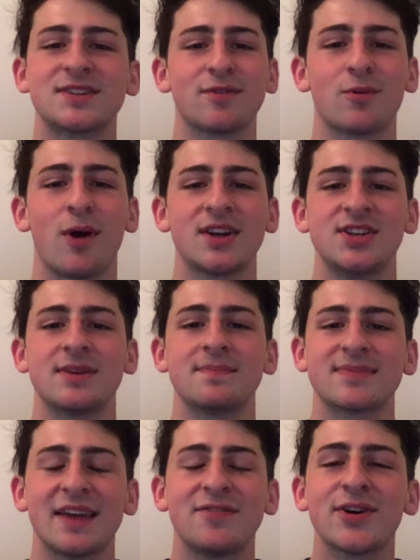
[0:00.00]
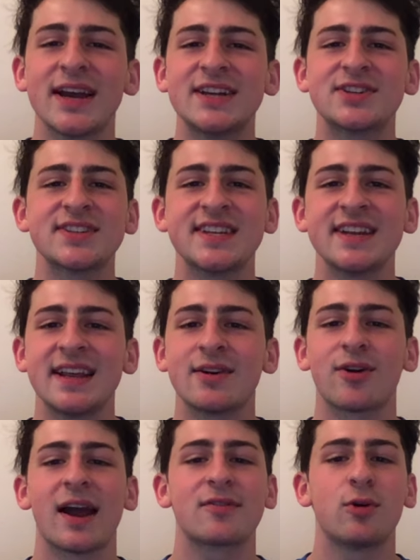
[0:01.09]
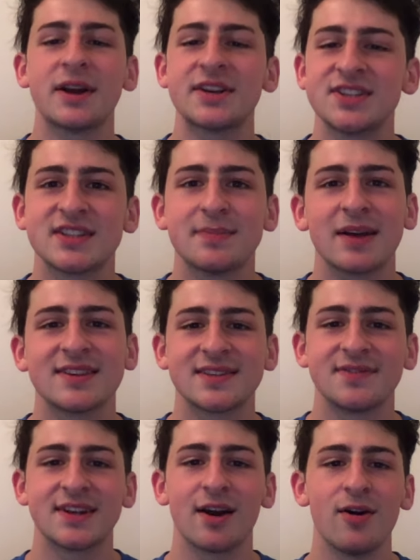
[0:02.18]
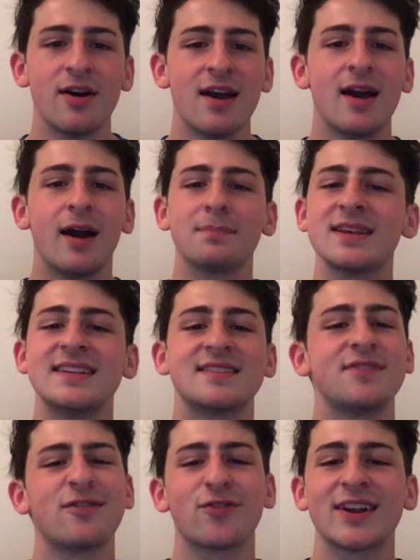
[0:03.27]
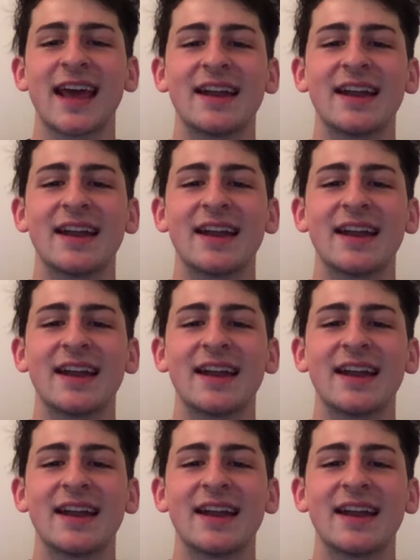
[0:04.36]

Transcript: for watching. If you're interested in or have questions about this video, please feel free to head